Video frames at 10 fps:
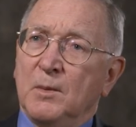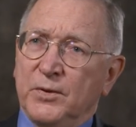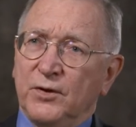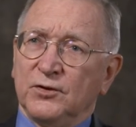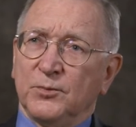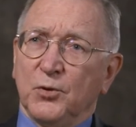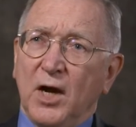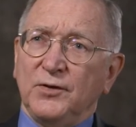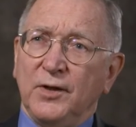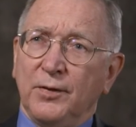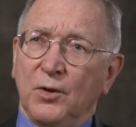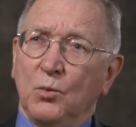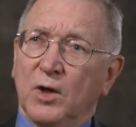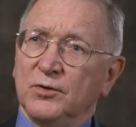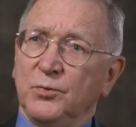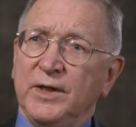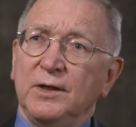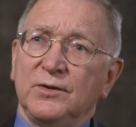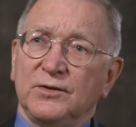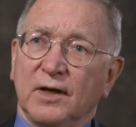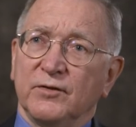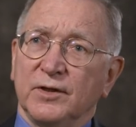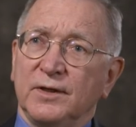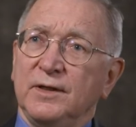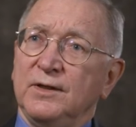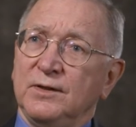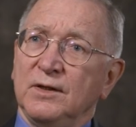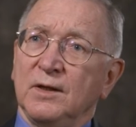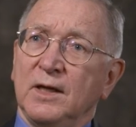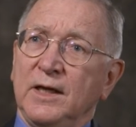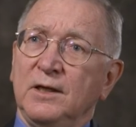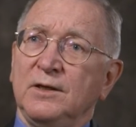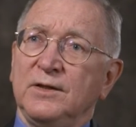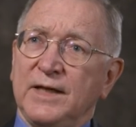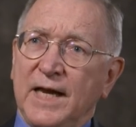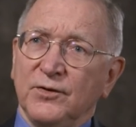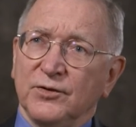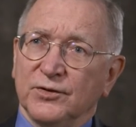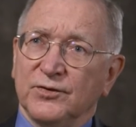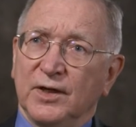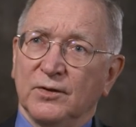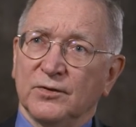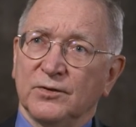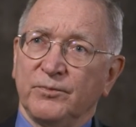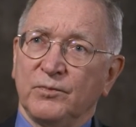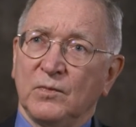But the surprising thing was we discovered it in, in cancer cells.